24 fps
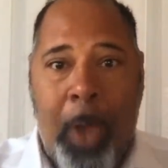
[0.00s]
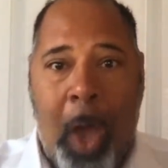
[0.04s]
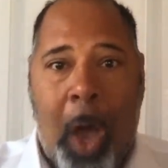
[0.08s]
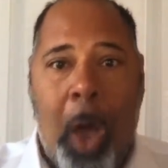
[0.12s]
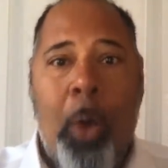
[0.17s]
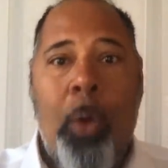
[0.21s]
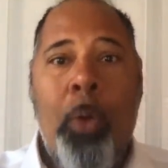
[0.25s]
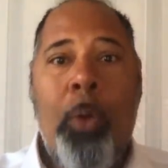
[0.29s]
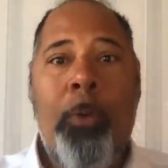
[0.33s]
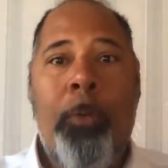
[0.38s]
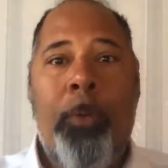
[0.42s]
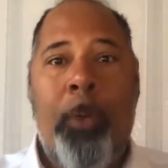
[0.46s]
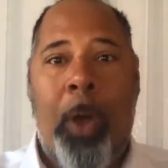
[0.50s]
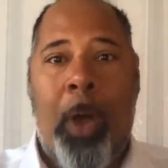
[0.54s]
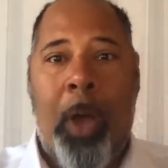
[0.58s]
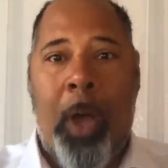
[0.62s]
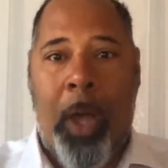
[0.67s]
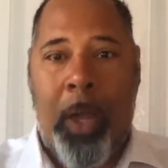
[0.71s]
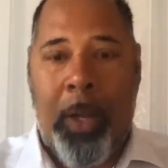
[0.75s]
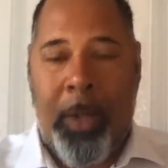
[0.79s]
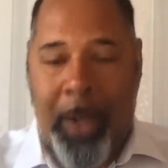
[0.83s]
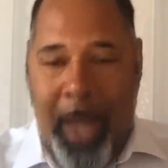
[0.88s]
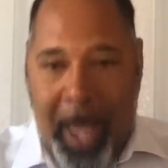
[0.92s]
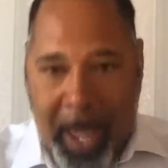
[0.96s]

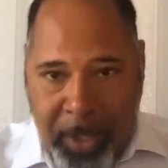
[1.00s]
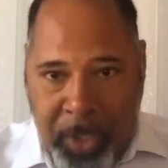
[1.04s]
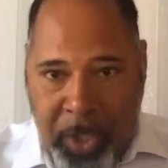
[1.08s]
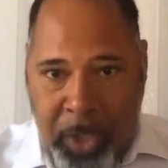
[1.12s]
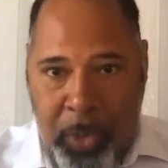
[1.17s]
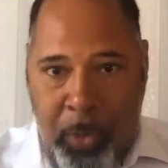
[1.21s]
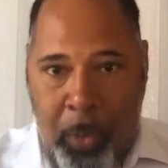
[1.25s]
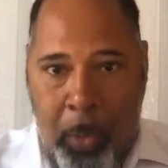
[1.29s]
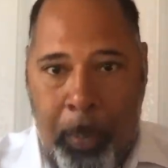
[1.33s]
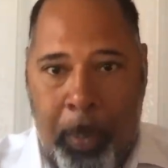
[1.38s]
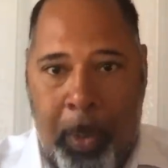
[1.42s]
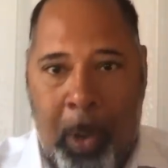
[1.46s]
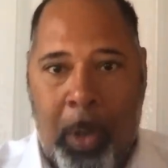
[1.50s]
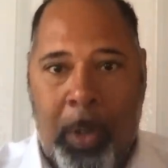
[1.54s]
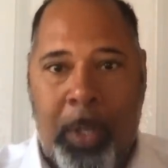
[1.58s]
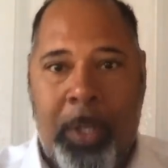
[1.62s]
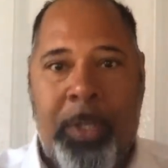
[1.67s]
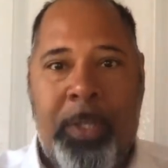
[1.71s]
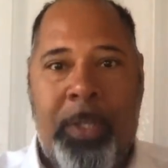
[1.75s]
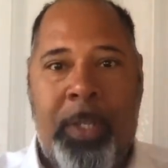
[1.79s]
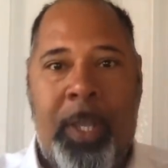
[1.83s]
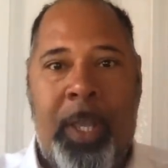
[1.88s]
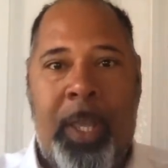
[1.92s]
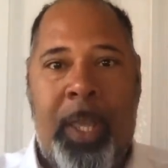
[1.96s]
over national
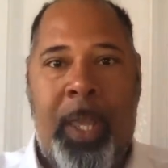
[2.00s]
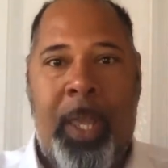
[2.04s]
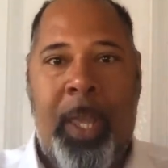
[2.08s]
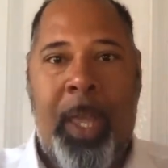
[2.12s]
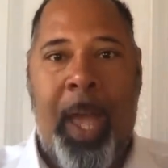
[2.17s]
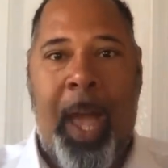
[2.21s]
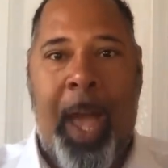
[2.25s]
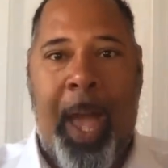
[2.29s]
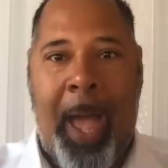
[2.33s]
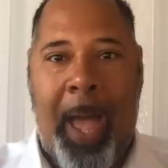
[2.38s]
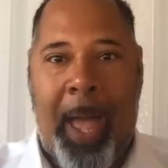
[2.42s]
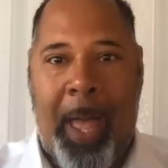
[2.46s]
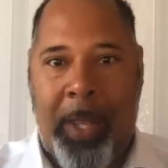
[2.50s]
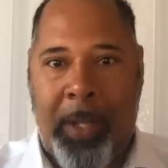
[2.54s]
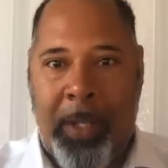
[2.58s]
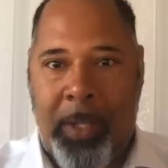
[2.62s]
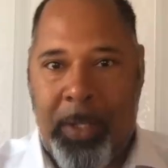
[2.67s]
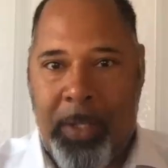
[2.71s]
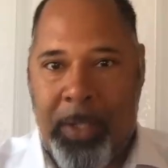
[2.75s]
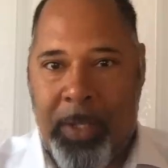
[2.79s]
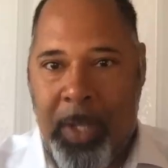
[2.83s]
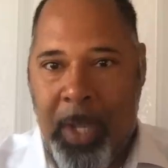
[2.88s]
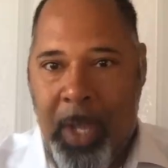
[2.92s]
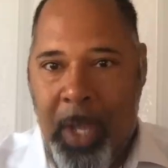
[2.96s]
policy
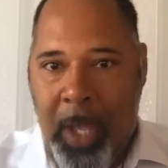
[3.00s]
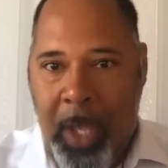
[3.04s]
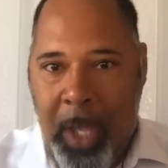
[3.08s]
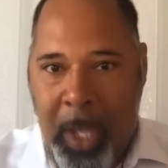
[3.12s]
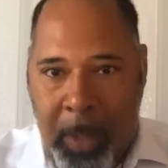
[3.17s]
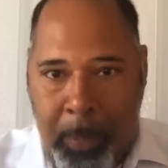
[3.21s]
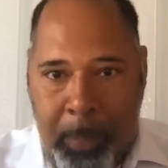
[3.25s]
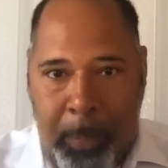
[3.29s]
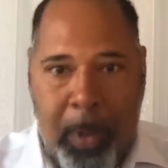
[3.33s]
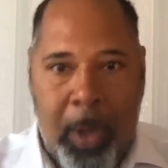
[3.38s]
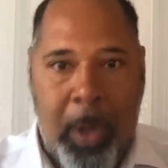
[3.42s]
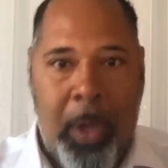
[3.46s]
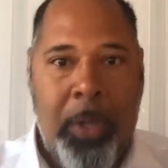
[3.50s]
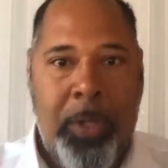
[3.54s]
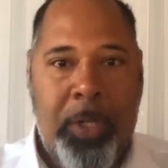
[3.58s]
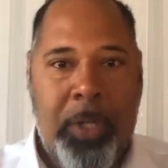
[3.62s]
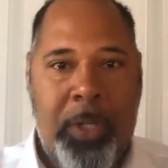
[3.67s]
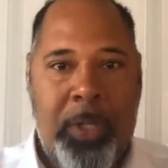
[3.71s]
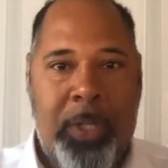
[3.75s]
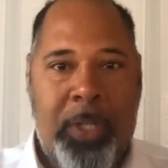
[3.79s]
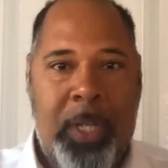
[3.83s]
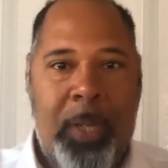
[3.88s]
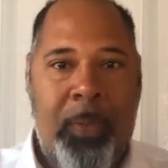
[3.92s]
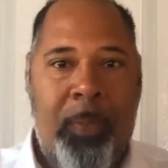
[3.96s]
and
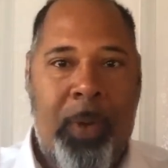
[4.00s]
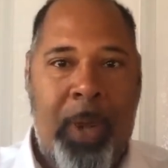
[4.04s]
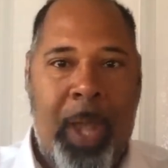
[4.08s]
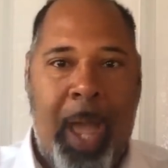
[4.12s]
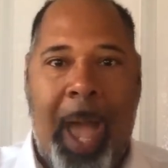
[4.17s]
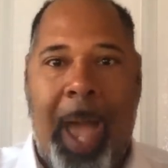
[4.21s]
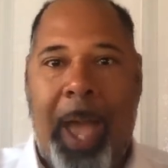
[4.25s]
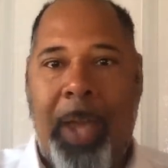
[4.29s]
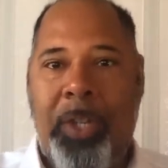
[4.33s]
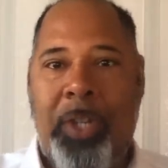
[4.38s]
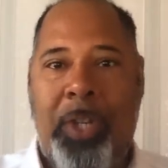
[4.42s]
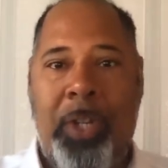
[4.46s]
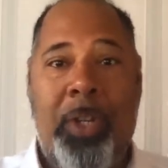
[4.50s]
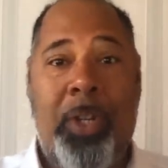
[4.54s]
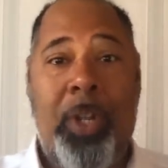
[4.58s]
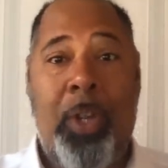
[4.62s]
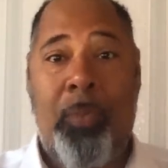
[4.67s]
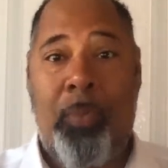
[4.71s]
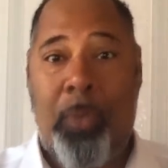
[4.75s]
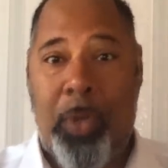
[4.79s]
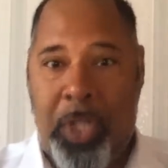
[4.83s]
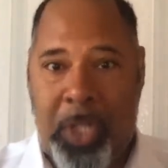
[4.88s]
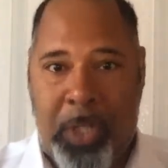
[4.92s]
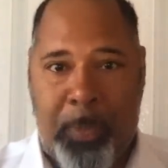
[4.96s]
emergency reaction
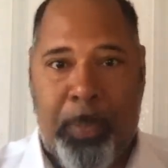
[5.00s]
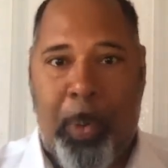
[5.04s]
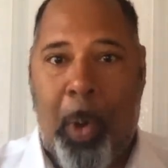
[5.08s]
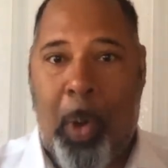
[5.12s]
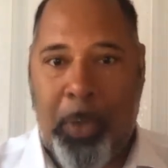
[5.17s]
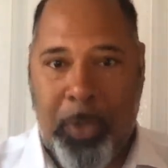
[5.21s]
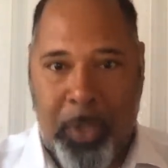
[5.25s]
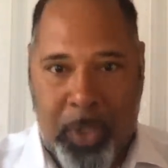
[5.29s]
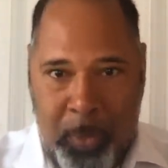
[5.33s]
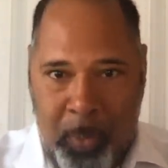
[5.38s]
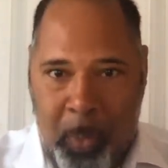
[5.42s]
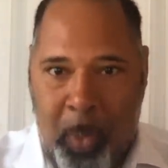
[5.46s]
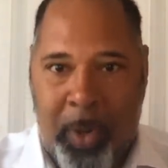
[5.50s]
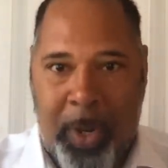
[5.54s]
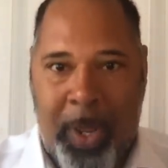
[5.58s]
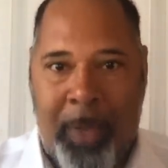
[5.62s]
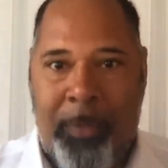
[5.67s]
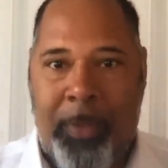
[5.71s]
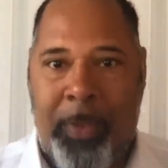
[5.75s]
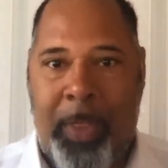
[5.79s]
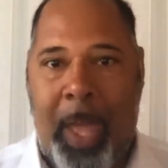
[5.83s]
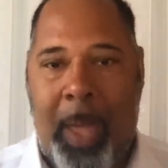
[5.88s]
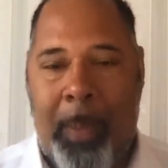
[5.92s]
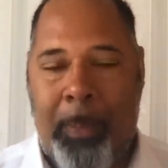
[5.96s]
and response,
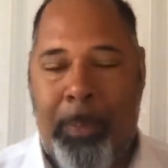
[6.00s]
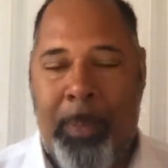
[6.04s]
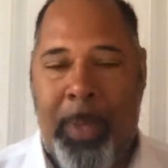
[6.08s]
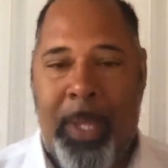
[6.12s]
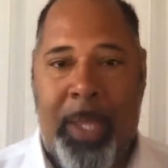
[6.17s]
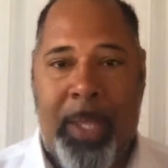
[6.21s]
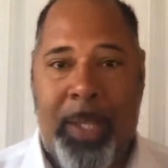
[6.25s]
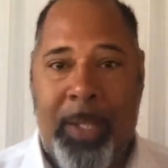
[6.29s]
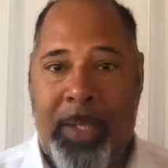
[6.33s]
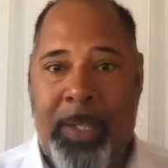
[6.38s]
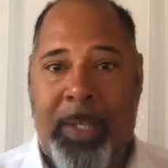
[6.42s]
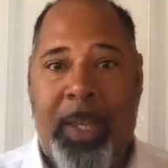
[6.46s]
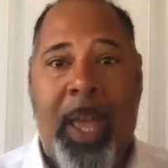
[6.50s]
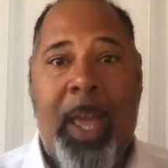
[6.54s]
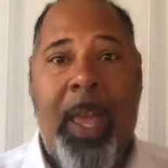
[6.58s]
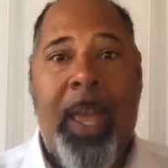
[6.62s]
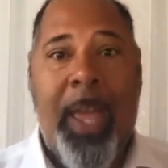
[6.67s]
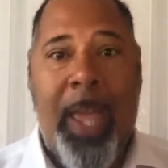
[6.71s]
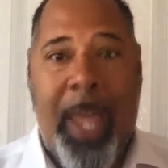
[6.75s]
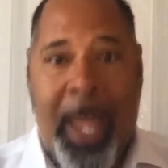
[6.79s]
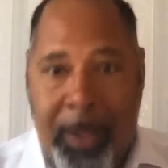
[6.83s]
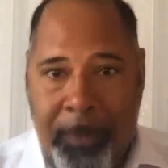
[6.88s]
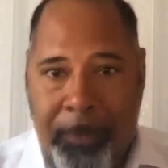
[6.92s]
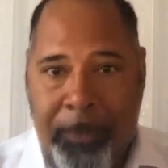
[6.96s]
whatever that means,
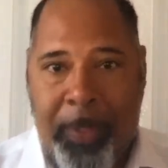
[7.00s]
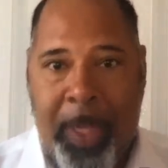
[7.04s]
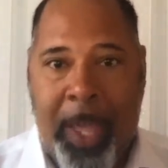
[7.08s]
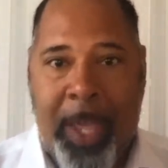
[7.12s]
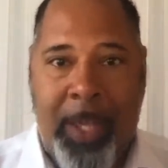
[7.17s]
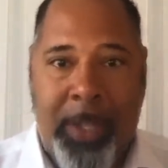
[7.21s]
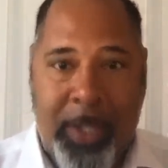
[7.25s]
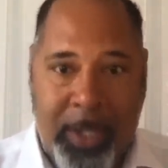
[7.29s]
if they